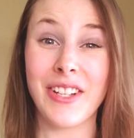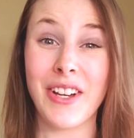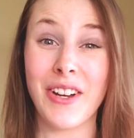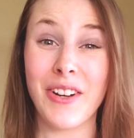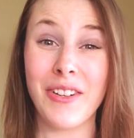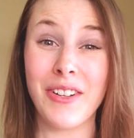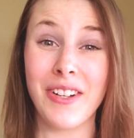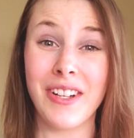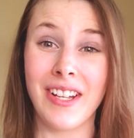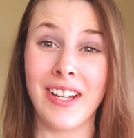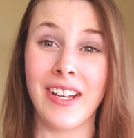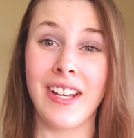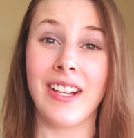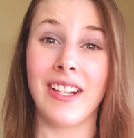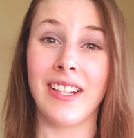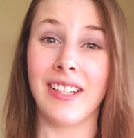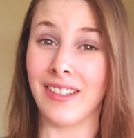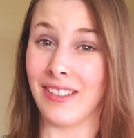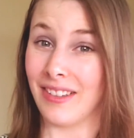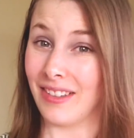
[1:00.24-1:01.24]
So
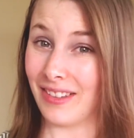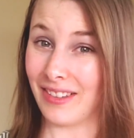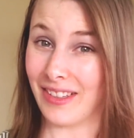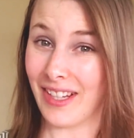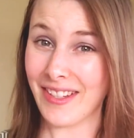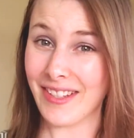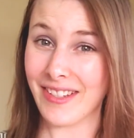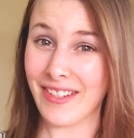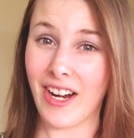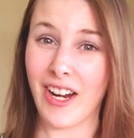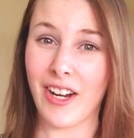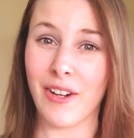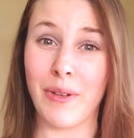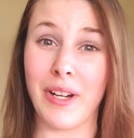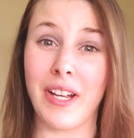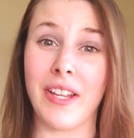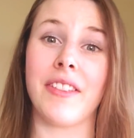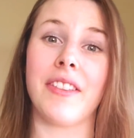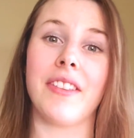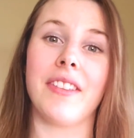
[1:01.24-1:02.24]
let's start
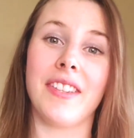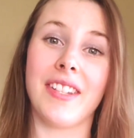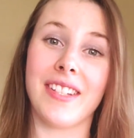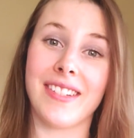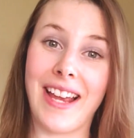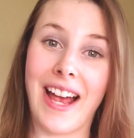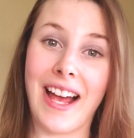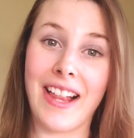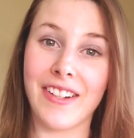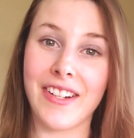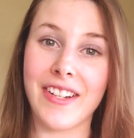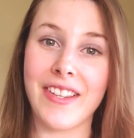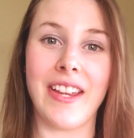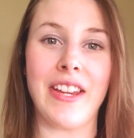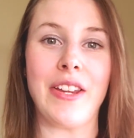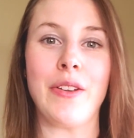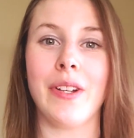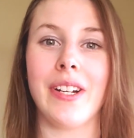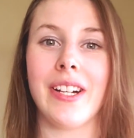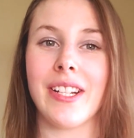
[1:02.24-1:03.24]
with the salary
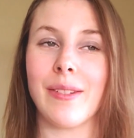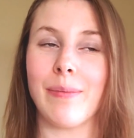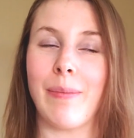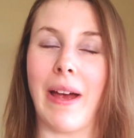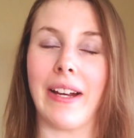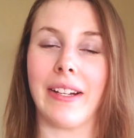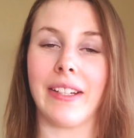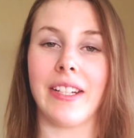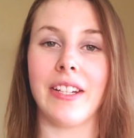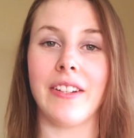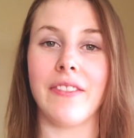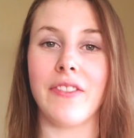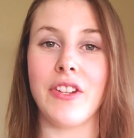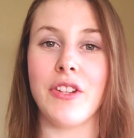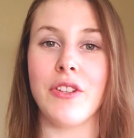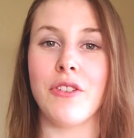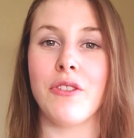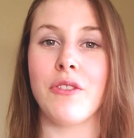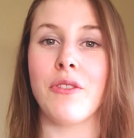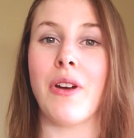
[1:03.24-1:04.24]
that you would expect if
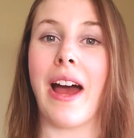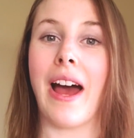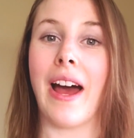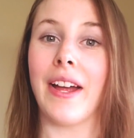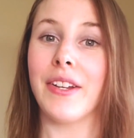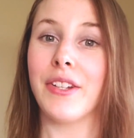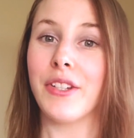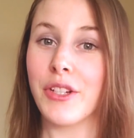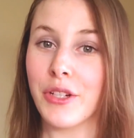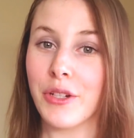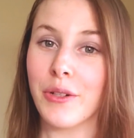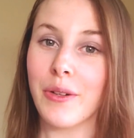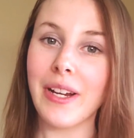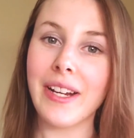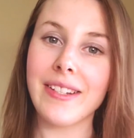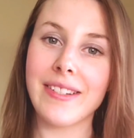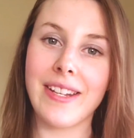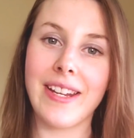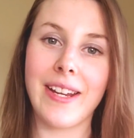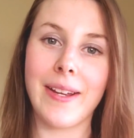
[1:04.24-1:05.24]
you had two
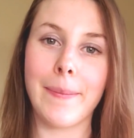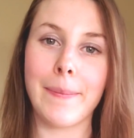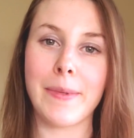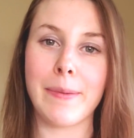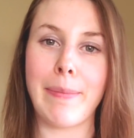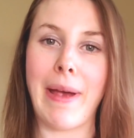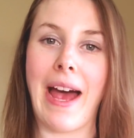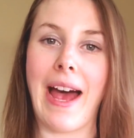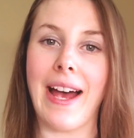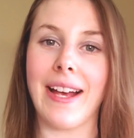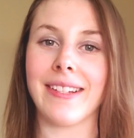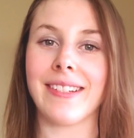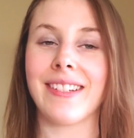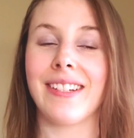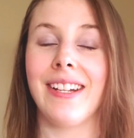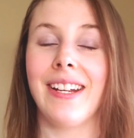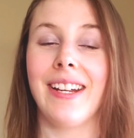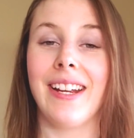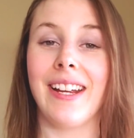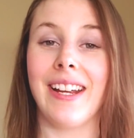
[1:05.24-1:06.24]
exams passed
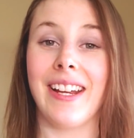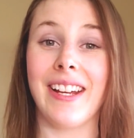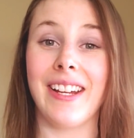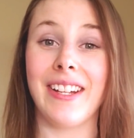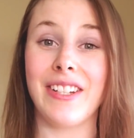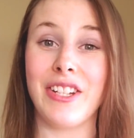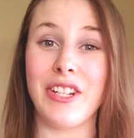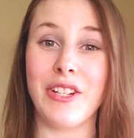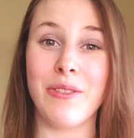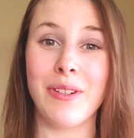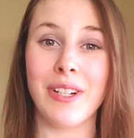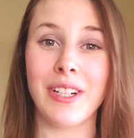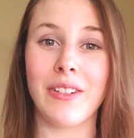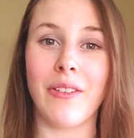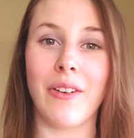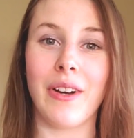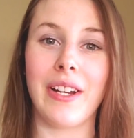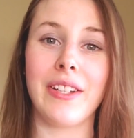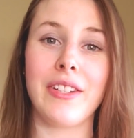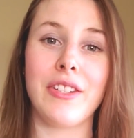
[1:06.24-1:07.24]
and you are
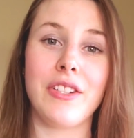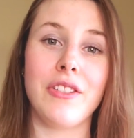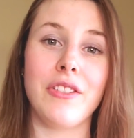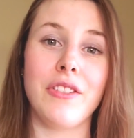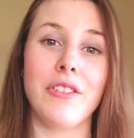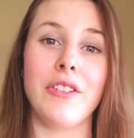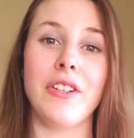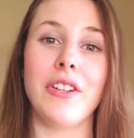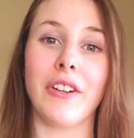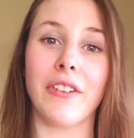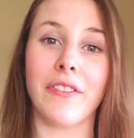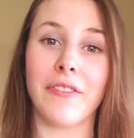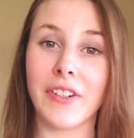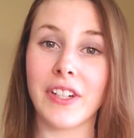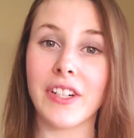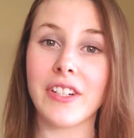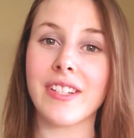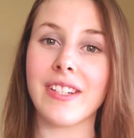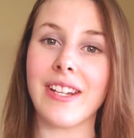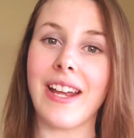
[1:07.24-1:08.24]
going to your
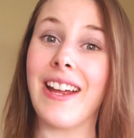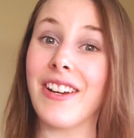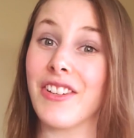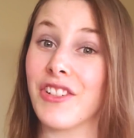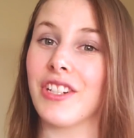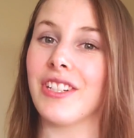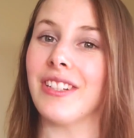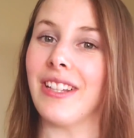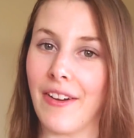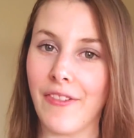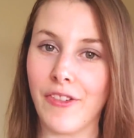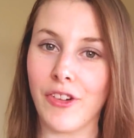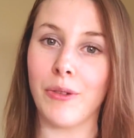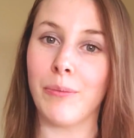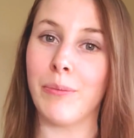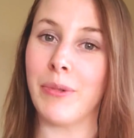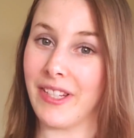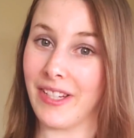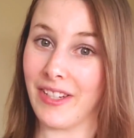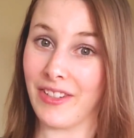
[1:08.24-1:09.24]
first entry-level
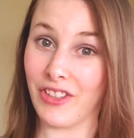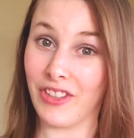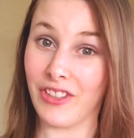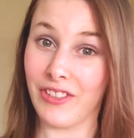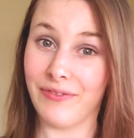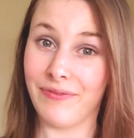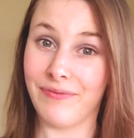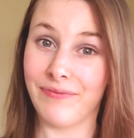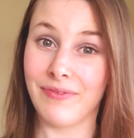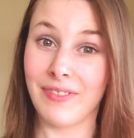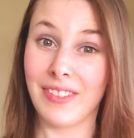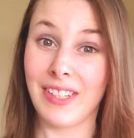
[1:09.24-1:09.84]
position.